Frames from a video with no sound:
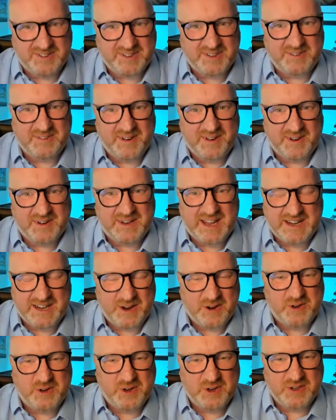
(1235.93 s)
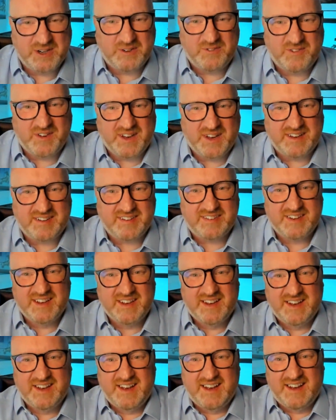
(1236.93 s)
Okay, no, good advice.
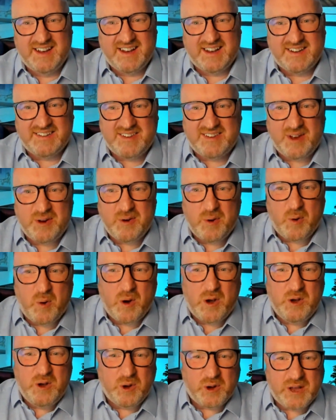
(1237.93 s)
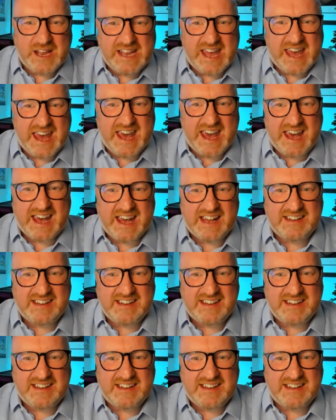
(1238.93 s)
So looking ahead,